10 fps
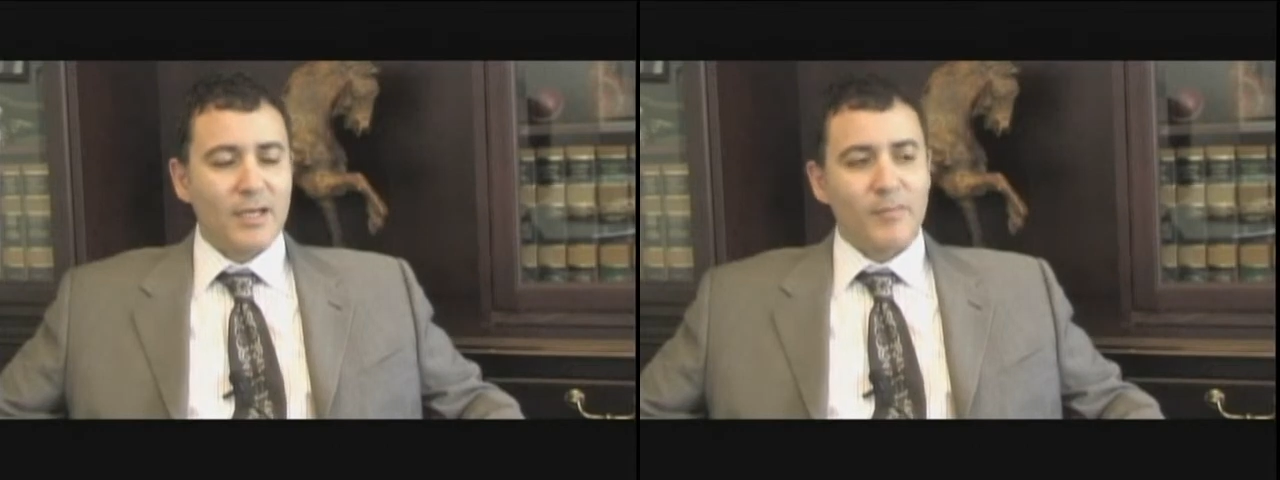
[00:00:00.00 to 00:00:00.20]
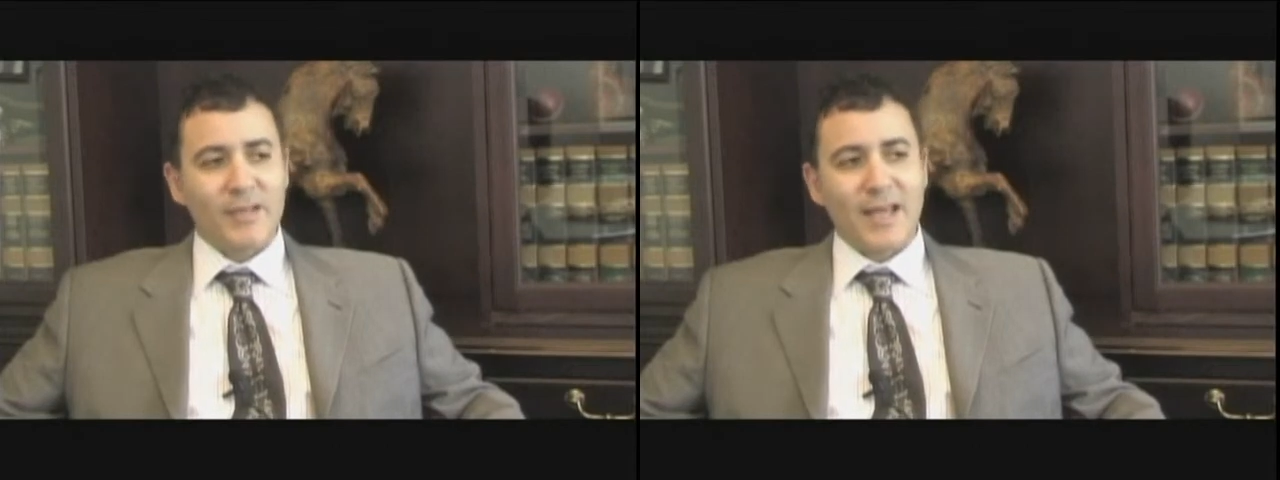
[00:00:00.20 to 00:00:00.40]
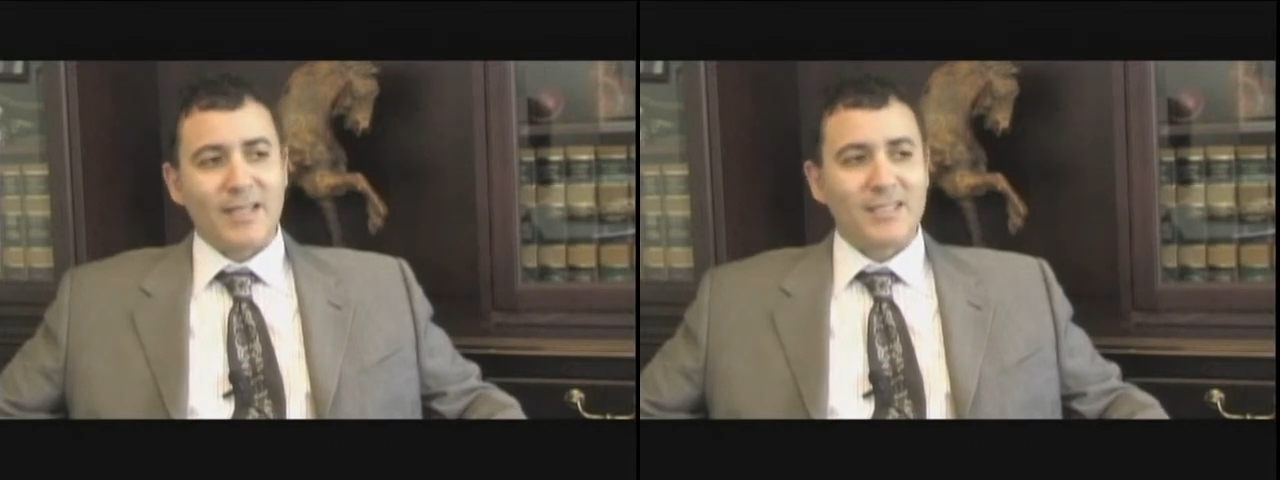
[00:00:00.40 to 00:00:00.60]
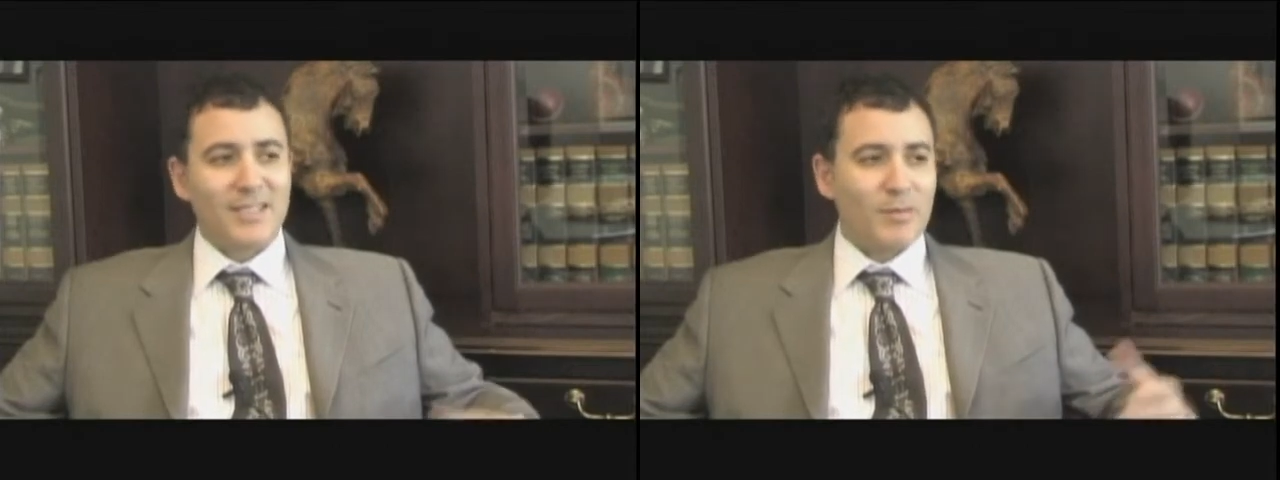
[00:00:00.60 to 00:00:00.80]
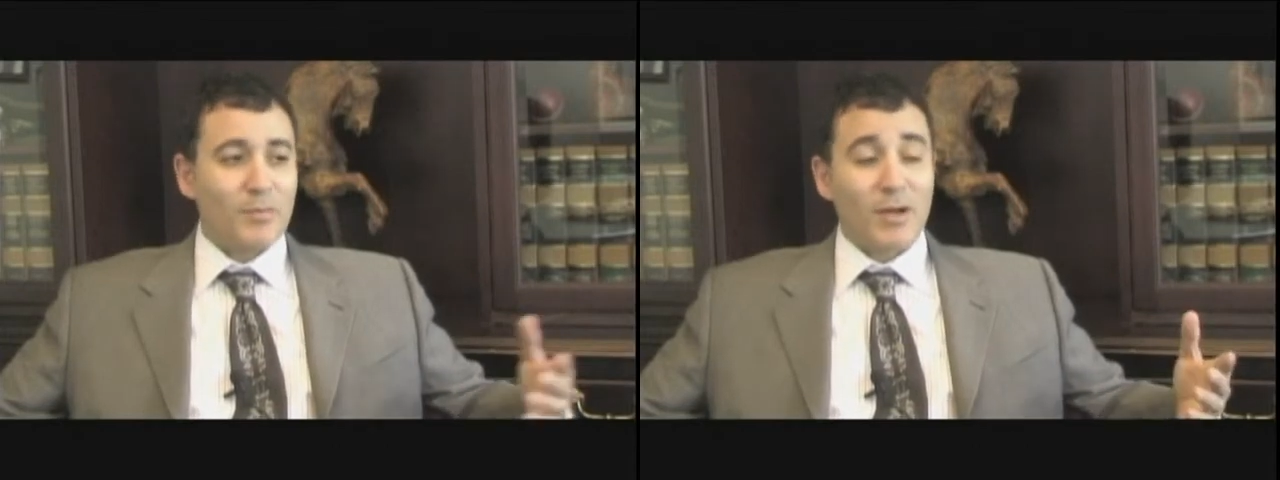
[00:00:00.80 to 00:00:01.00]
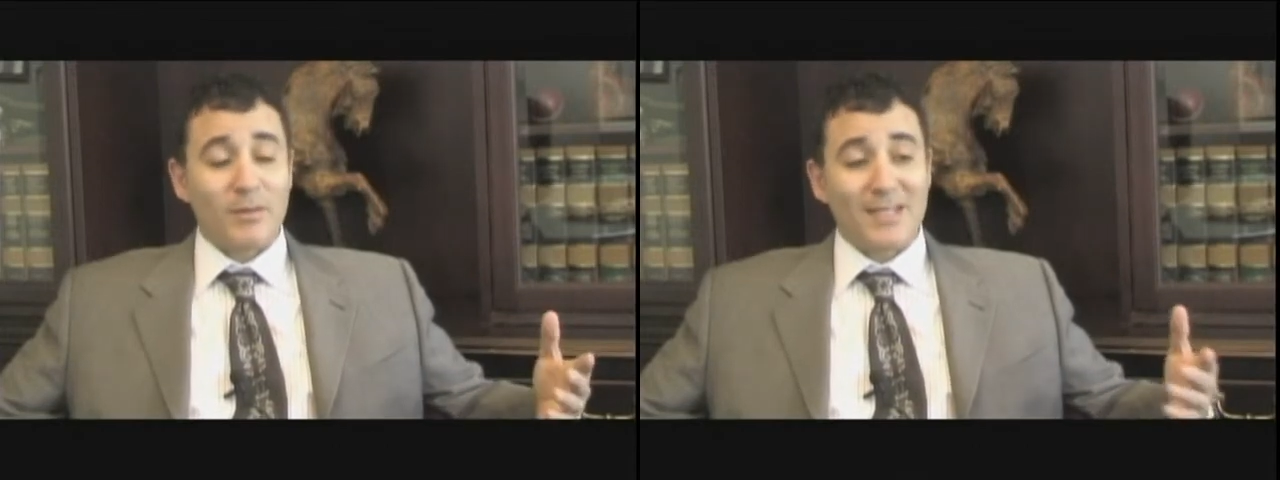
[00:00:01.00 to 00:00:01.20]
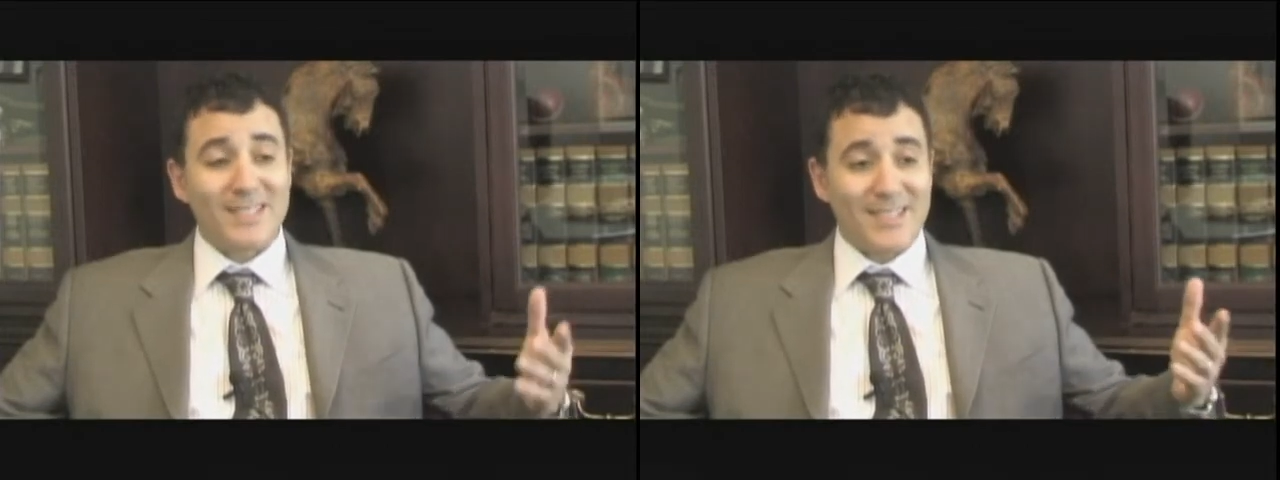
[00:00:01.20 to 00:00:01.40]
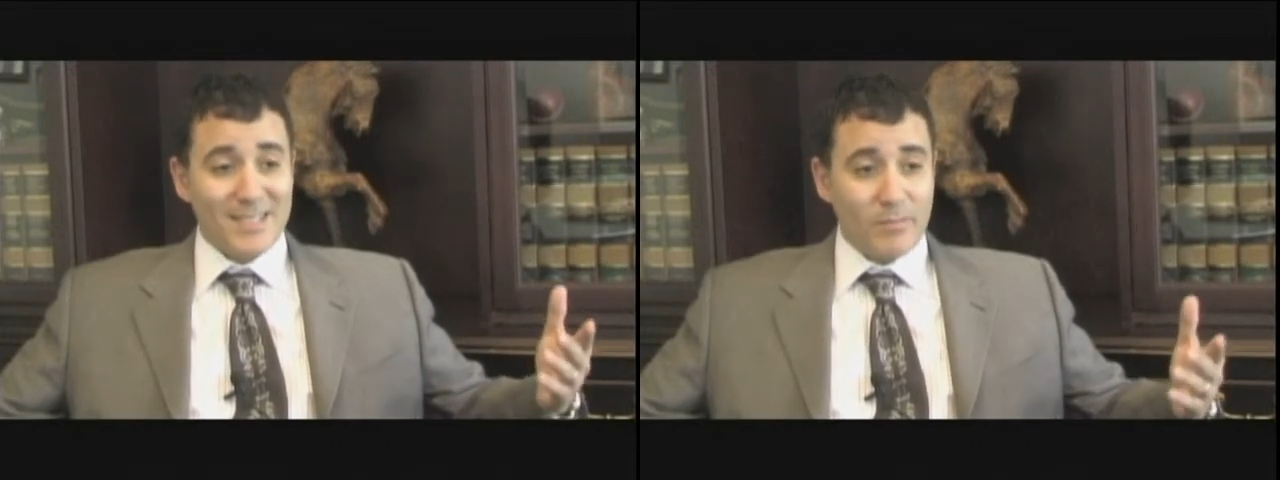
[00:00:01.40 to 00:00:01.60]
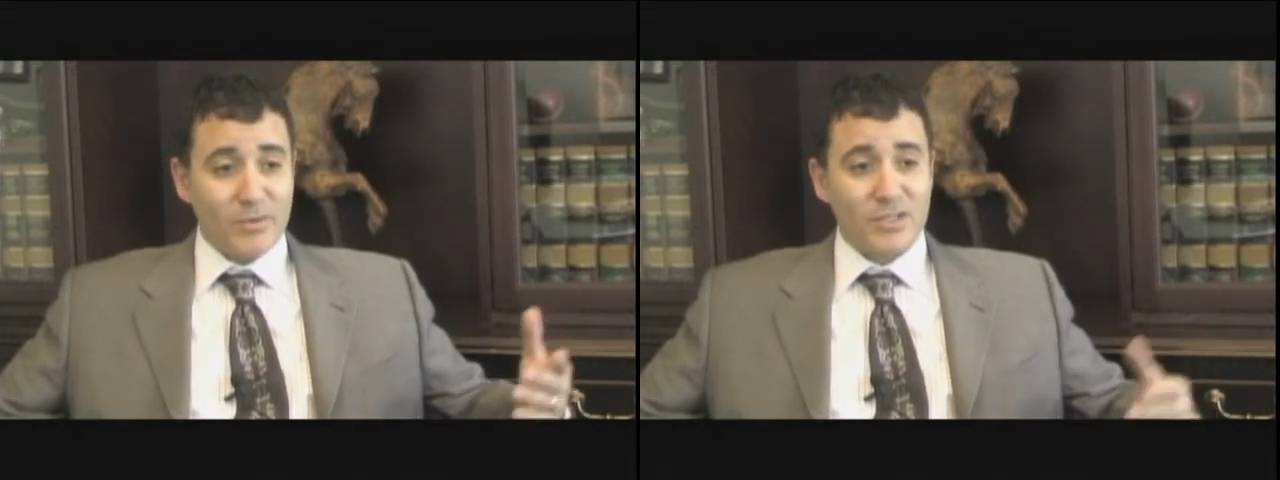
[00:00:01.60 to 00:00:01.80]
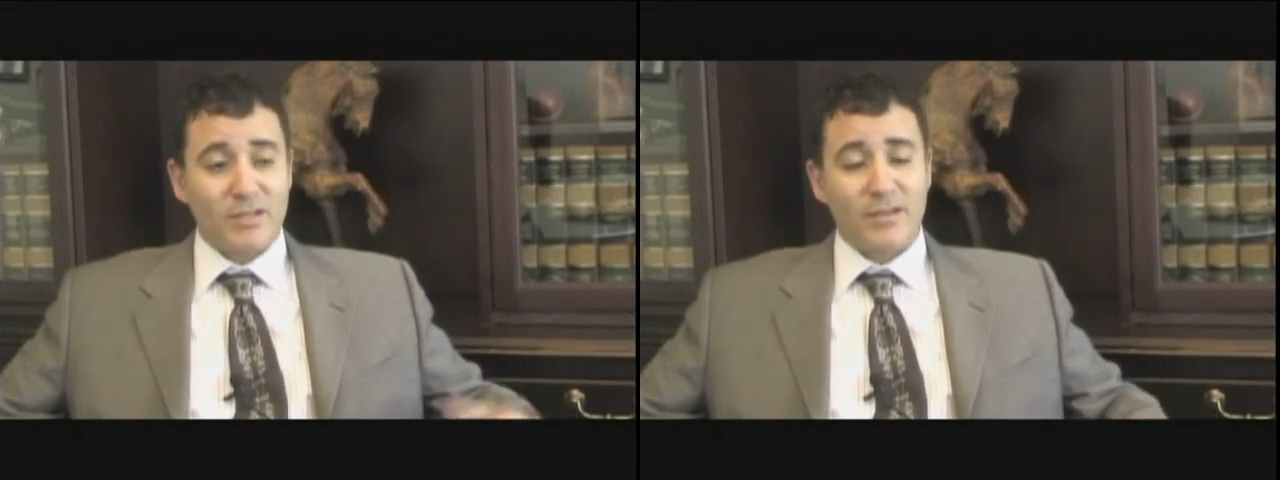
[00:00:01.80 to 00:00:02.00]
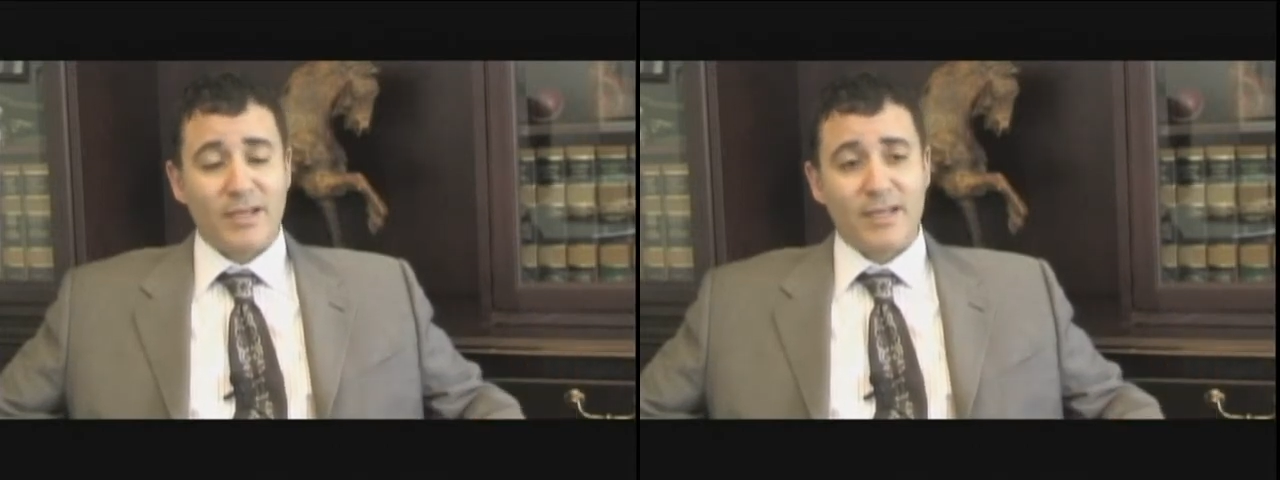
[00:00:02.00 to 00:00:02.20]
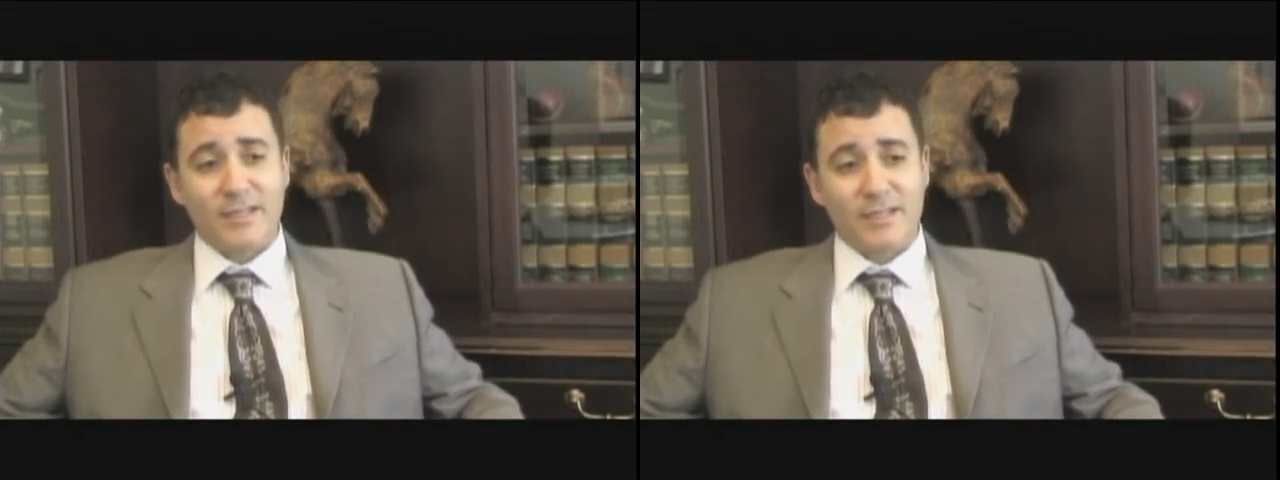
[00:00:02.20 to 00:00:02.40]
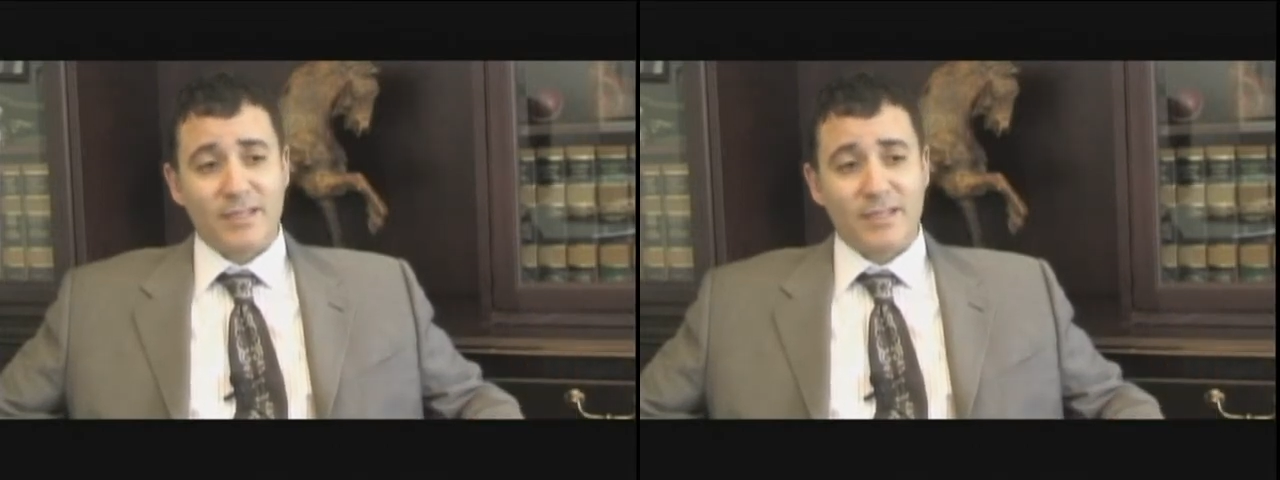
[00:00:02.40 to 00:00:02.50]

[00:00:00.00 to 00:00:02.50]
but that is going to be probably less than 10% of the cases,